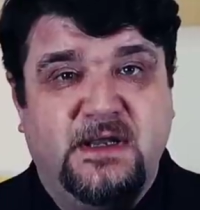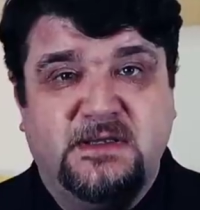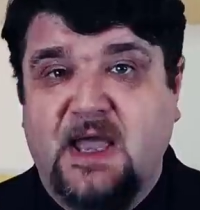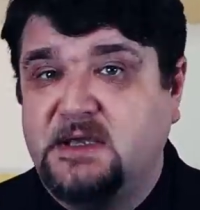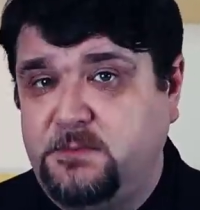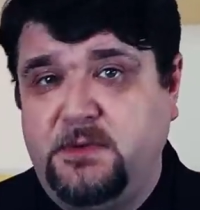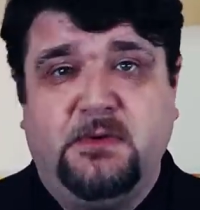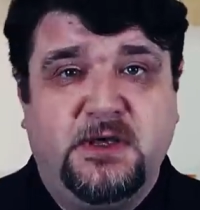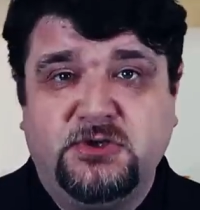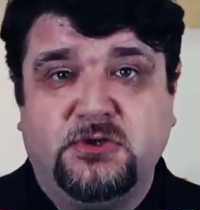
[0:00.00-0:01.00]
this
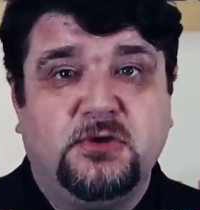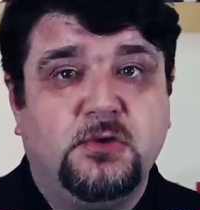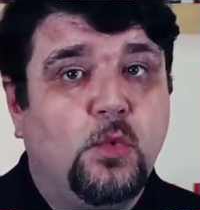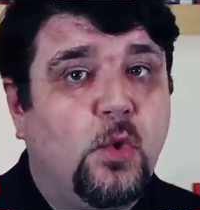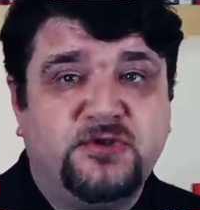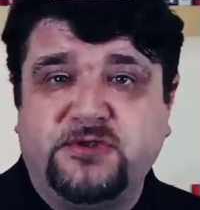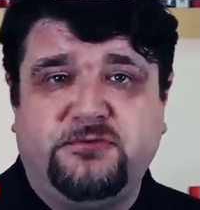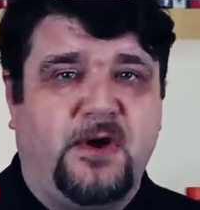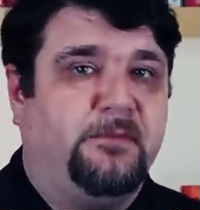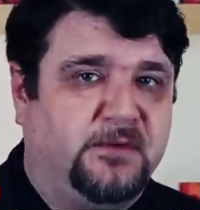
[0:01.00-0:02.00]
aspiration was
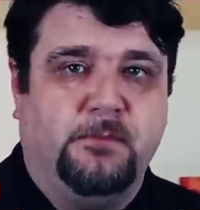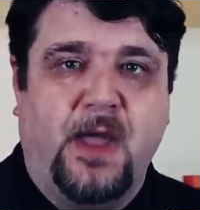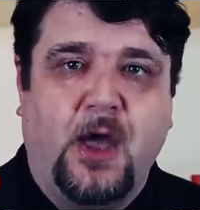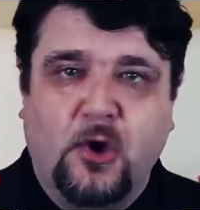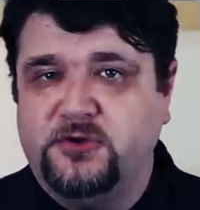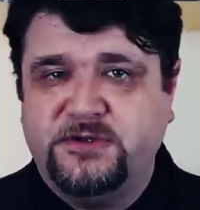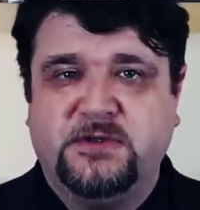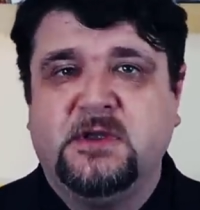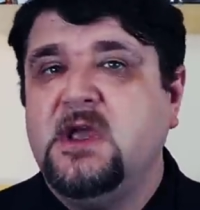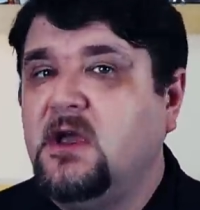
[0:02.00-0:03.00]
trumped by a
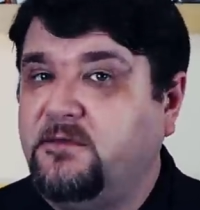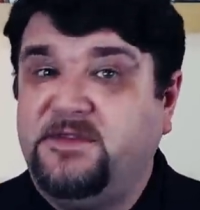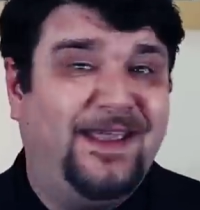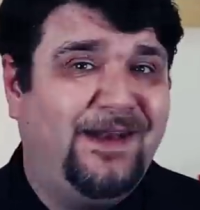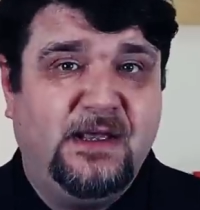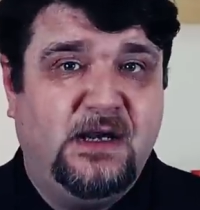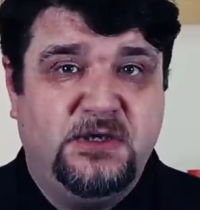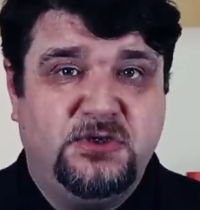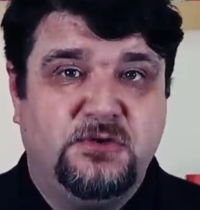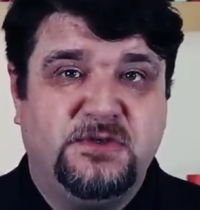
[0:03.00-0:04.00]
host of technical
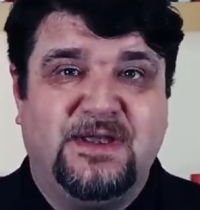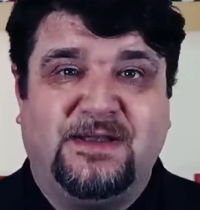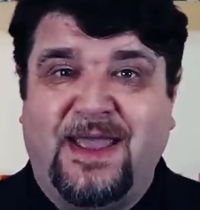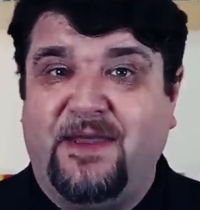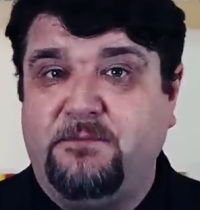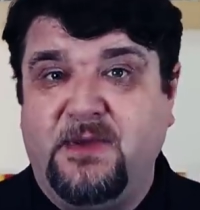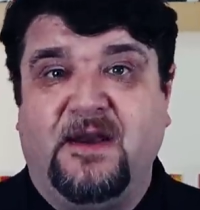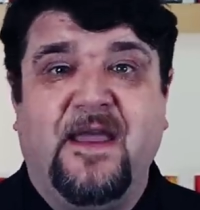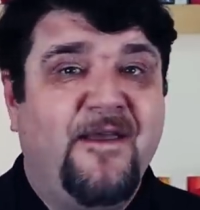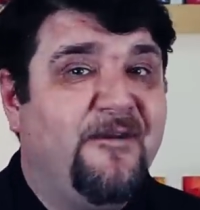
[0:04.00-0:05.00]
issues that have
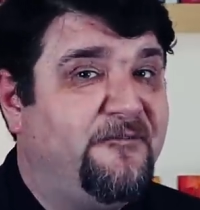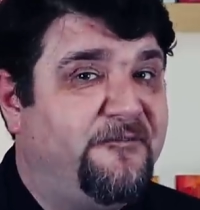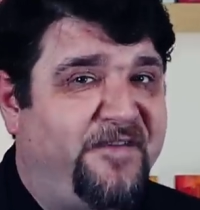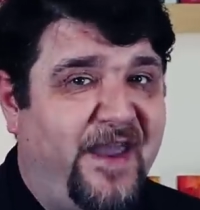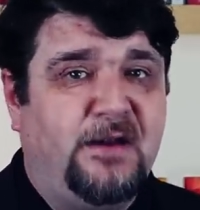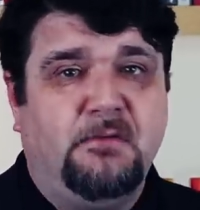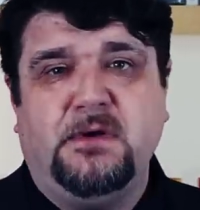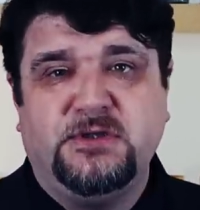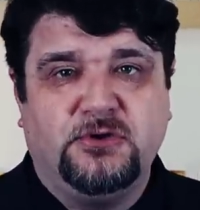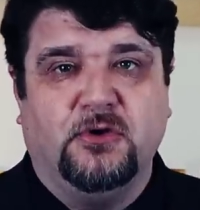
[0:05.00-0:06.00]
been
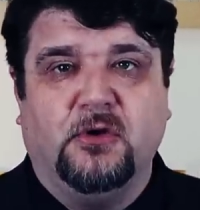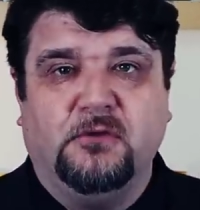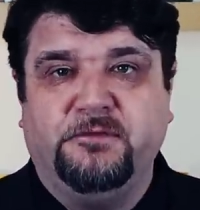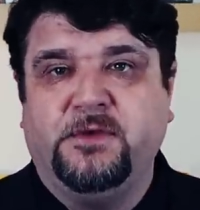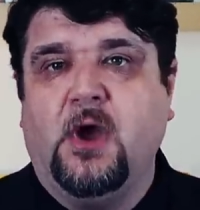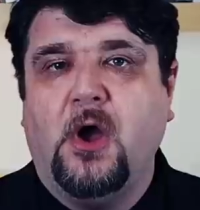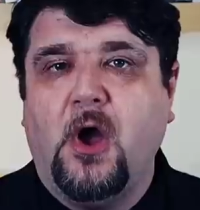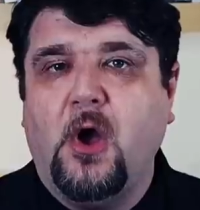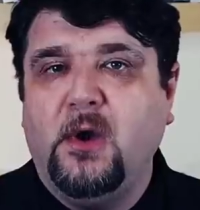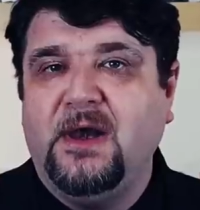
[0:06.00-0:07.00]
finally resolved
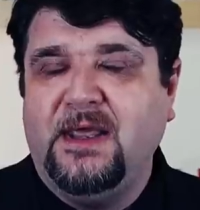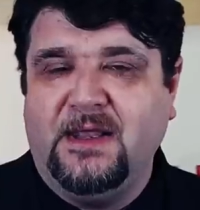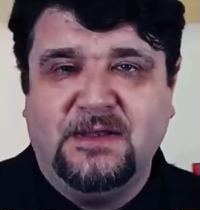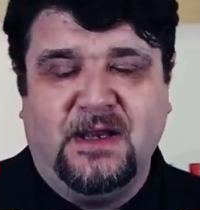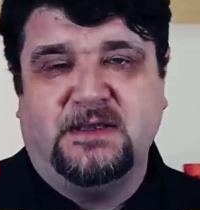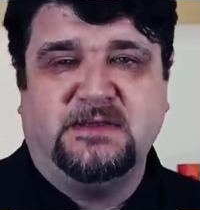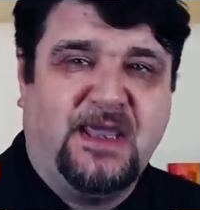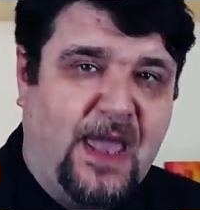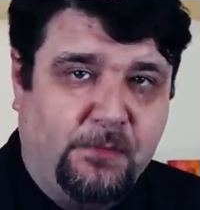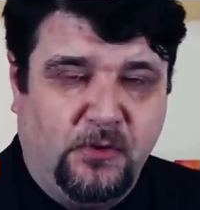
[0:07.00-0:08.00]
only in the
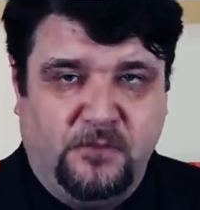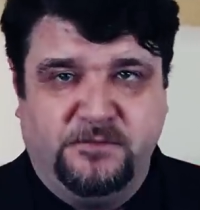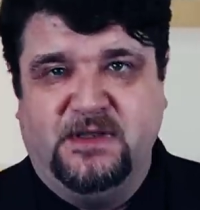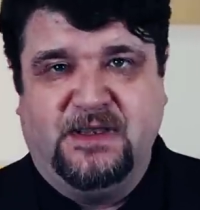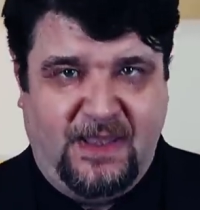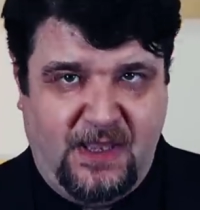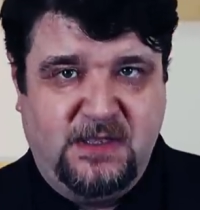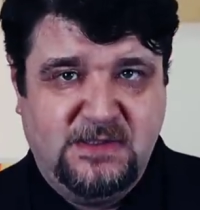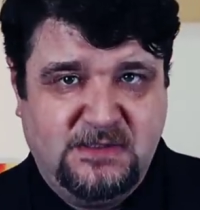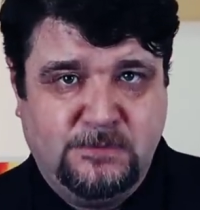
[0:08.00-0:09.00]
last couple of
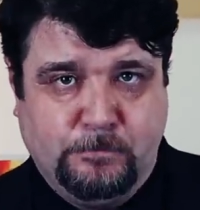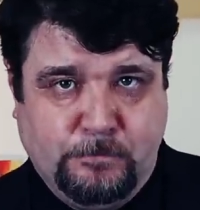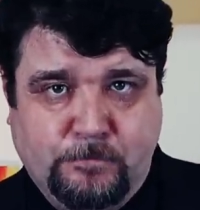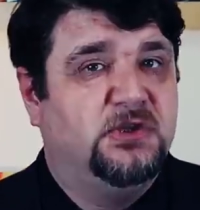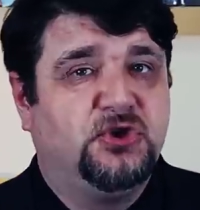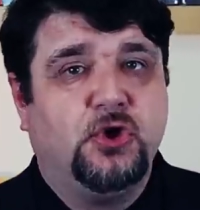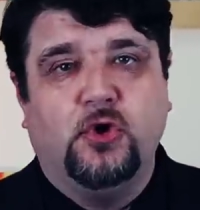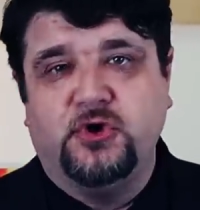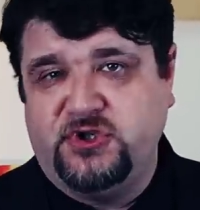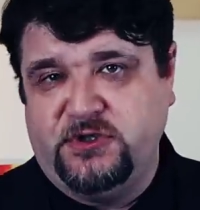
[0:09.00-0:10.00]
decades. The
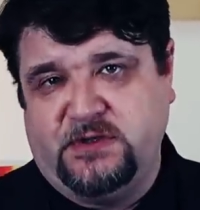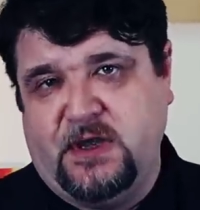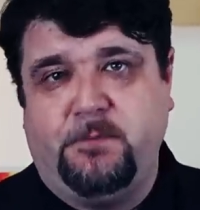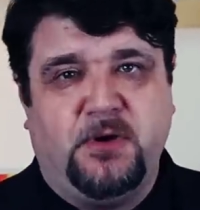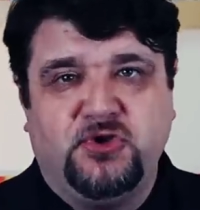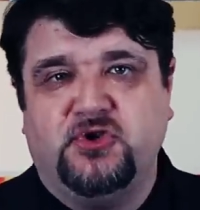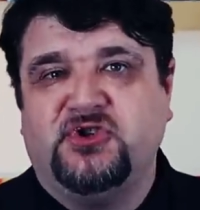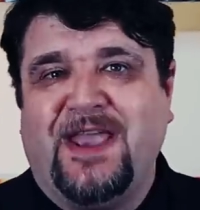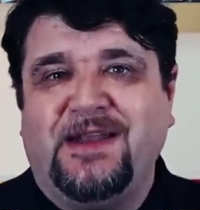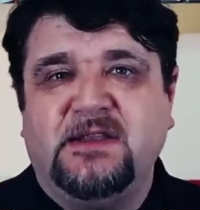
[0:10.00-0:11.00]
scorching
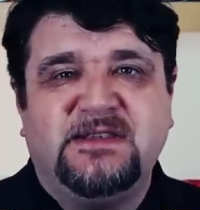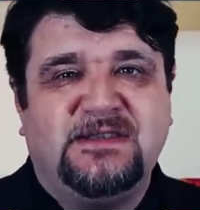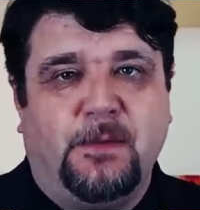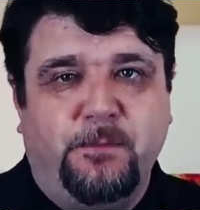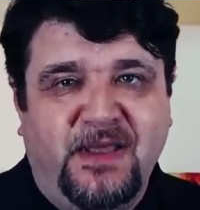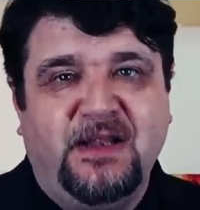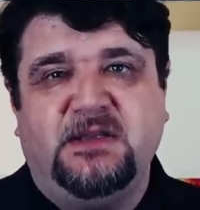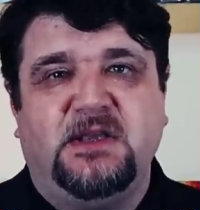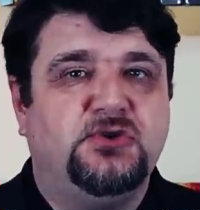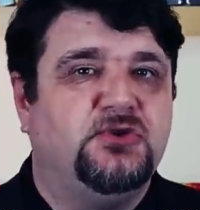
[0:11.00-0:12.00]
temperatures and the
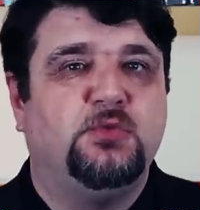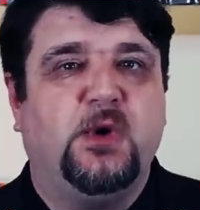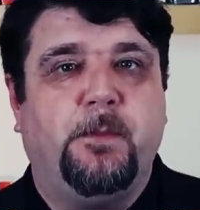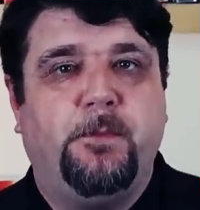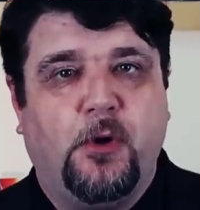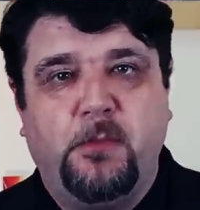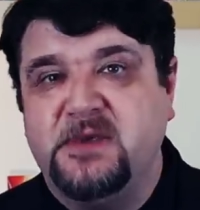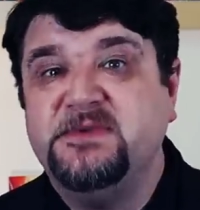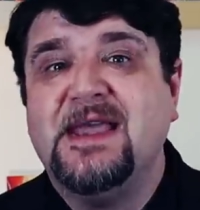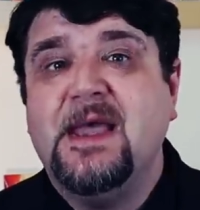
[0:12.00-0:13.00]
stability issues were
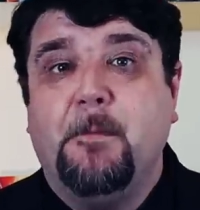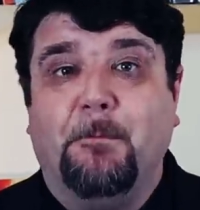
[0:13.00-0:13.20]
problems,